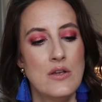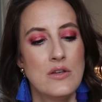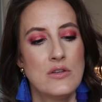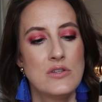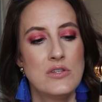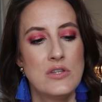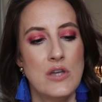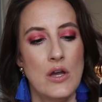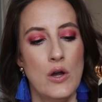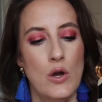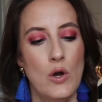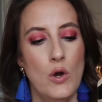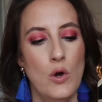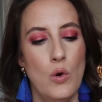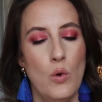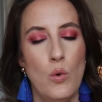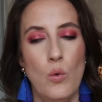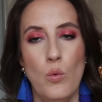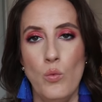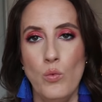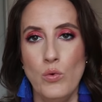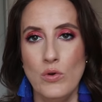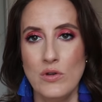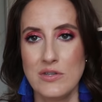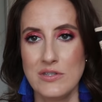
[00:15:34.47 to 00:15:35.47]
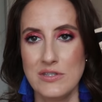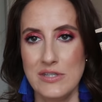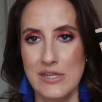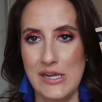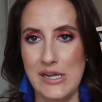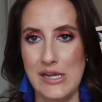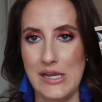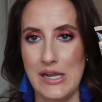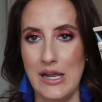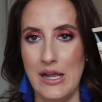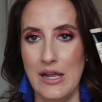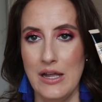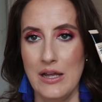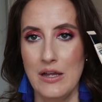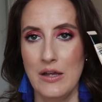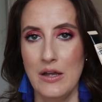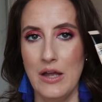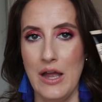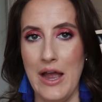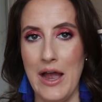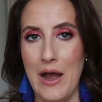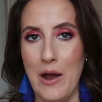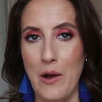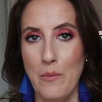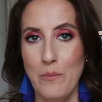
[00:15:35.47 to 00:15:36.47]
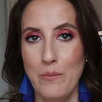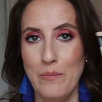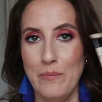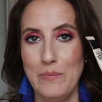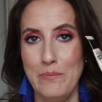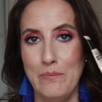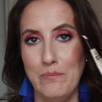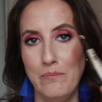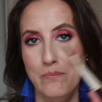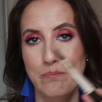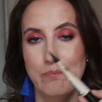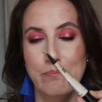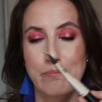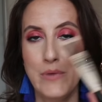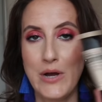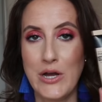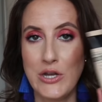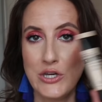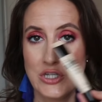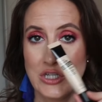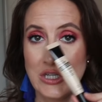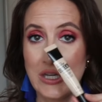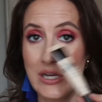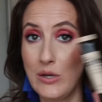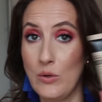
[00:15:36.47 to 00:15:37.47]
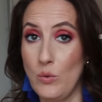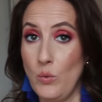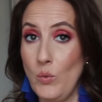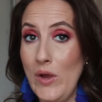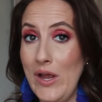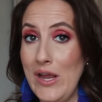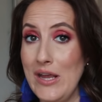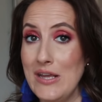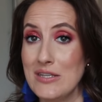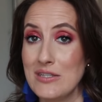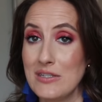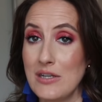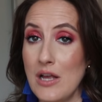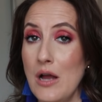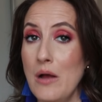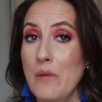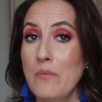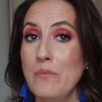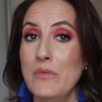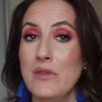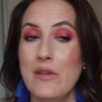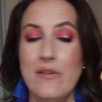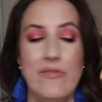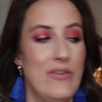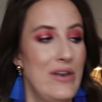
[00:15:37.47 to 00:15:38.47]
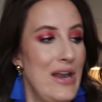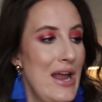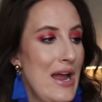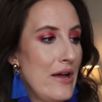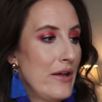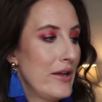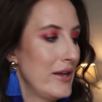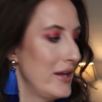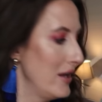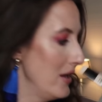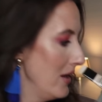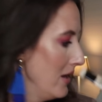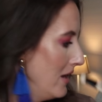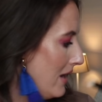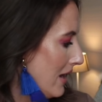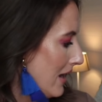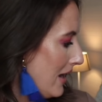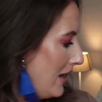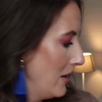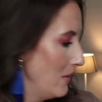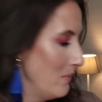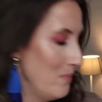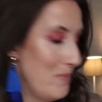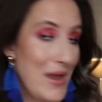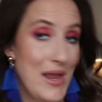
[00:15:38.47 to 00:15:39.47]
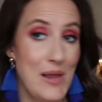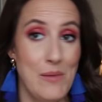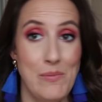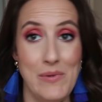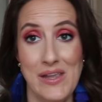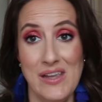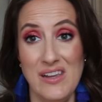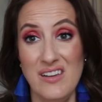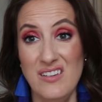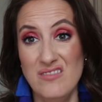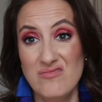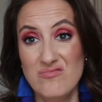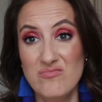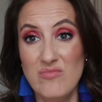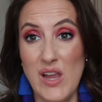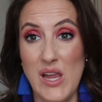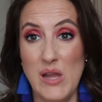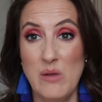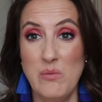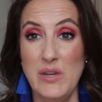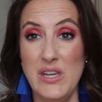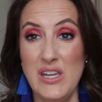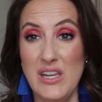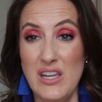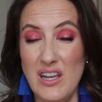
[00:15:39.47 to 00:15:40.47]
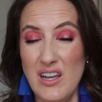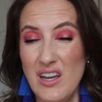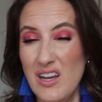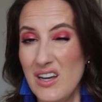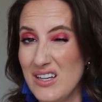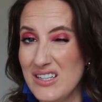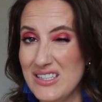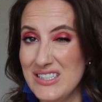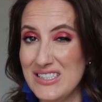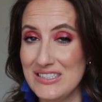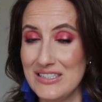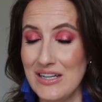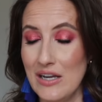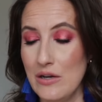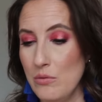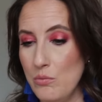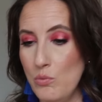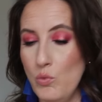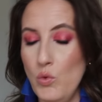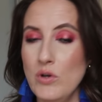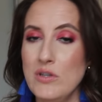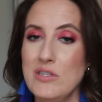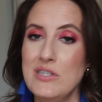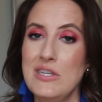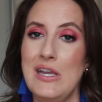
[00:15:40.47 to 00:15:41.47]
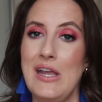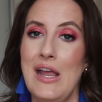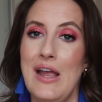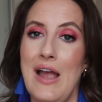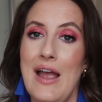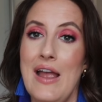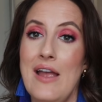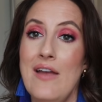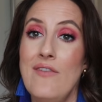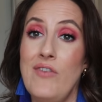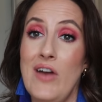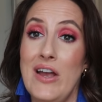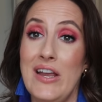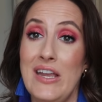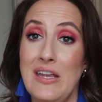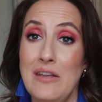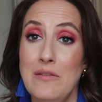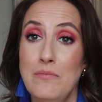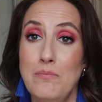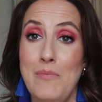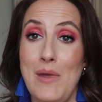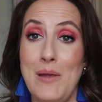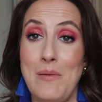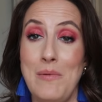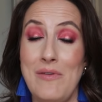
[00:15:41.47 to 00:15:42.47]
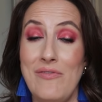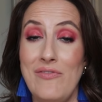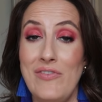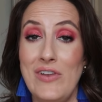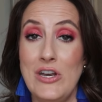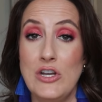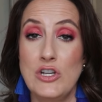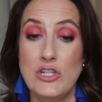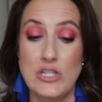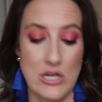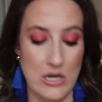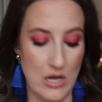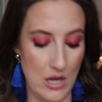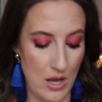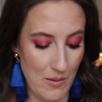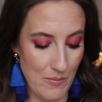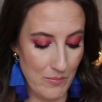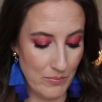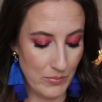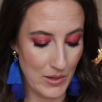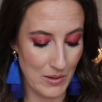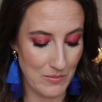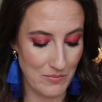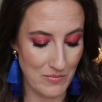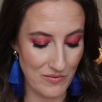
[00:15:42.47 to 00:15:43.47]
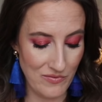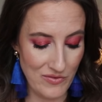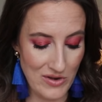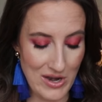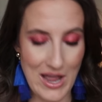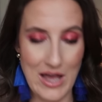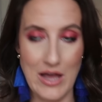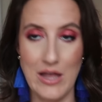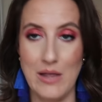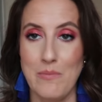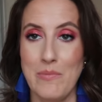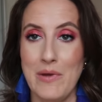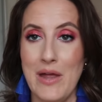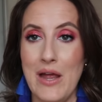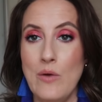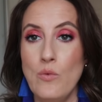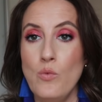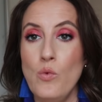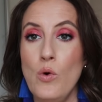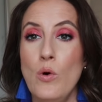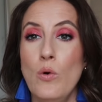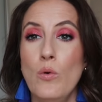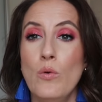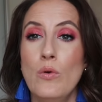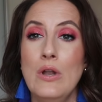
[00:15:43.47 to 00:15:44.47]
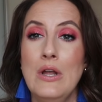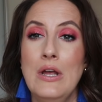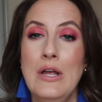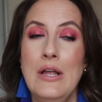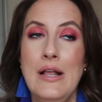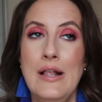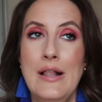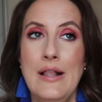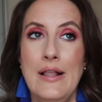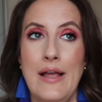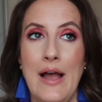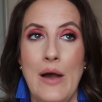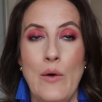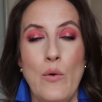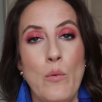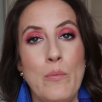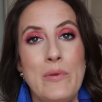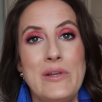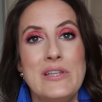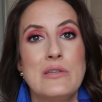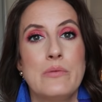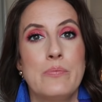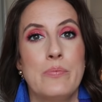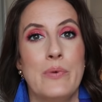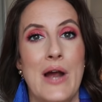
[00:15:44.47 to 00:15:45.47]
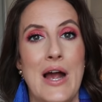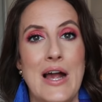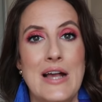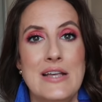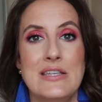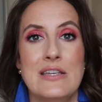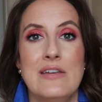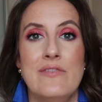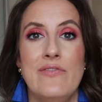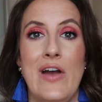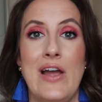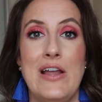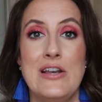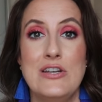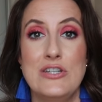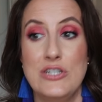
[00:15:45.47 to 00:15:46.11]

So we'll see how much it weighs come the finale. And maybe, maybe, I don't know, we'll see if I can maybe finish it up come the finale, but I won't, I won't be surprised if I